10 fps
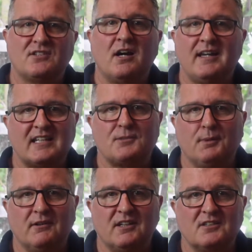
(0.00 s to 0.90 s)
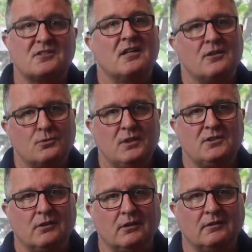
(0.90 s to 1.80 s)
I experienced
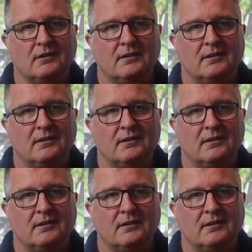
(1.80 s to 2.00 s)
switch on.